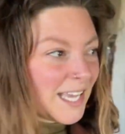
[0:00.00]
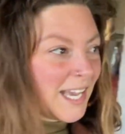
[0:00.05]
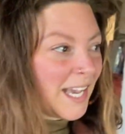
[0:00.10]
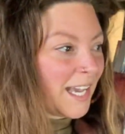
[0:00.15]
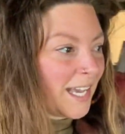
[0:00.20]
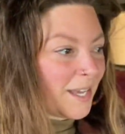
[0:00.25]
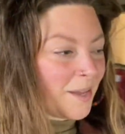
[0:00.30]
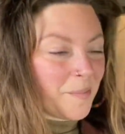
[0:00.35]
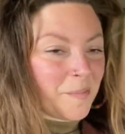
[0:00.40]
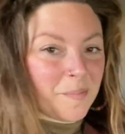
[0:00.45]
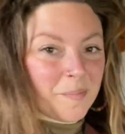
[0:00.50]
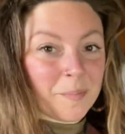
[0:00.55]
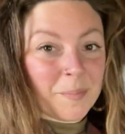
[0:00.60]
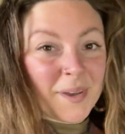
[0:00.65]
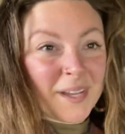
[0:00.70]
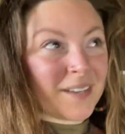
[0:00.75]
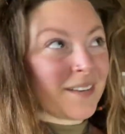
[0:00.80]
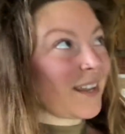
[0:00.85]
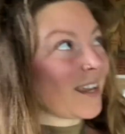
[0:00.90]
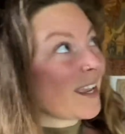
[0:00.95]
um,
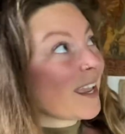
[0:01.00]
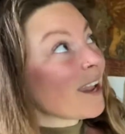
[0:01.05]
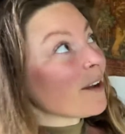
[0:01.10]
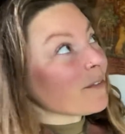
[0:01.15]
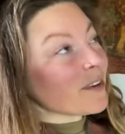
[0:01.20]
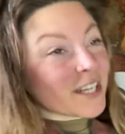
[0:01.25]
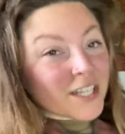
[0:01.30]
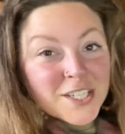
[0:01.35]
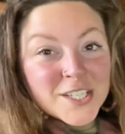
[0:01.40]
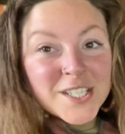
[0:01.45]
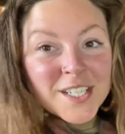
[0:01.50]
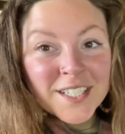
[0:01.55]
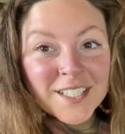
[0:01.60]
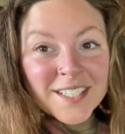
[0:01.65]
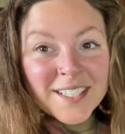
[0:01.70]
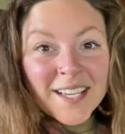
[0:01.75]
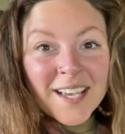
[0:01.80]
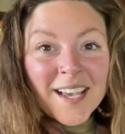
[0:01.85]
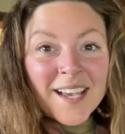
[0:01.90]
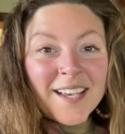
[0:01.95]
but I can't reach,
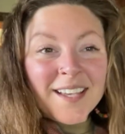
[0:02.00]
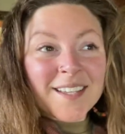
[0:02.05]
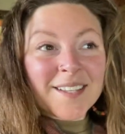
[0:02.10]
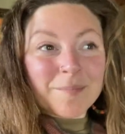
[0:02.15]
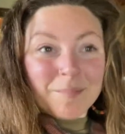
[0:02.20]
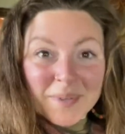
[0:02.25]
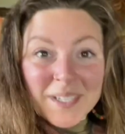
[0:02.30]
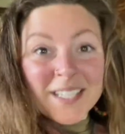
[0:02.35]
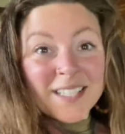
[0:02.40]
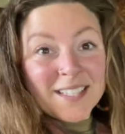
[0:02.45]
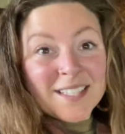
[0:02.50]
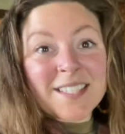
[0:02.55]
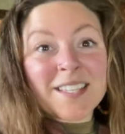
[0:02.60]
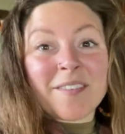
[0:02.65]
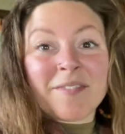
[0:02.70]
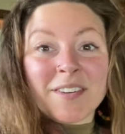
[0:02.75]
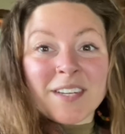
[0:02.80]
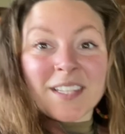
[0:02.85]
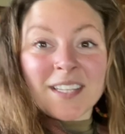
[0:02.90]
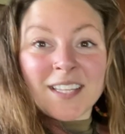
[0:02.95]
uh, but it's
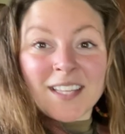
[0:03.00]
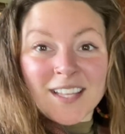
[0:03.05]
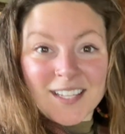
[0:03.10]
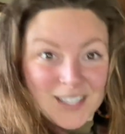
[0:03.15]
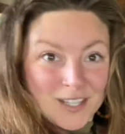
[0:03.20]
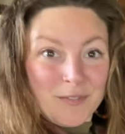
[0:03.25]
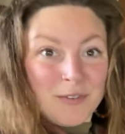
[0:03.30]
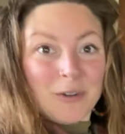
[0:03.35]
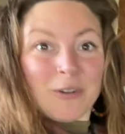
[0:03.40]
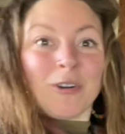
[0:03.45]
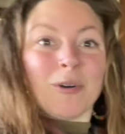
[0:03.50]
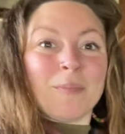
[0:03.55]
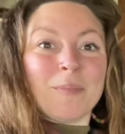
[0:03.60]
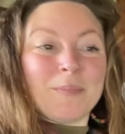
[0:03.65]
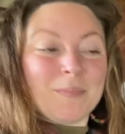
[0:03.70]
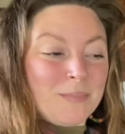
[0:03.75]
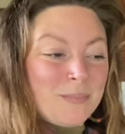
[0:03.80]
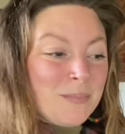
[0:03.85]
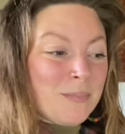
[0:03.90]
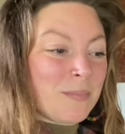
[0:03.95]
definitely like the focal
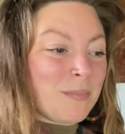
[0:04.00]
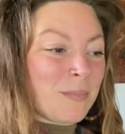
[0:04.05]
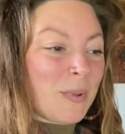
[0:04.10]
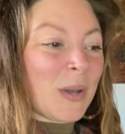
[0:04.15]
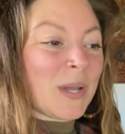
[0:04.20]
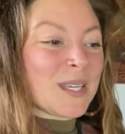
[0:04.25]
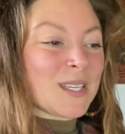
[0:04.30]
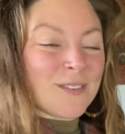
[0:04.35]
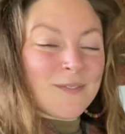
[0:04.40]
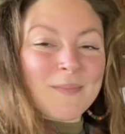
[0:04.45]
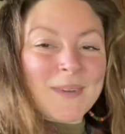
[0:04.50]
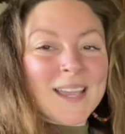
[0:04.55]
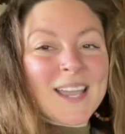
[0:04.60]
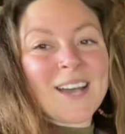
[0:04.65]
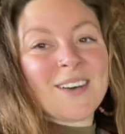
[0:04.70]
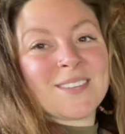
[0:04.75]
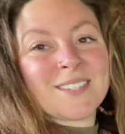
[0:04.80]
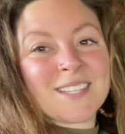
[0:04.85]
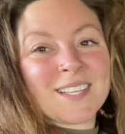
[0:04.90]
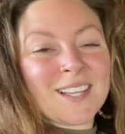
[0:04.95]
point of my
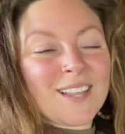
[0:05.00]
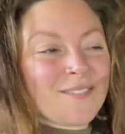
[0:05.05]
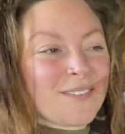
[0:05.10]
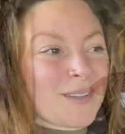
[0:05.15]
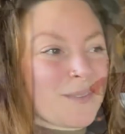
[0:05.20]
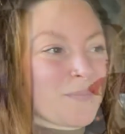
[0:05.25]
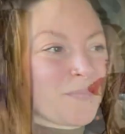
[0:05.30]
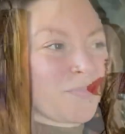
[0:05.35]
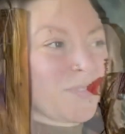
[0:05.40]
house. I love it.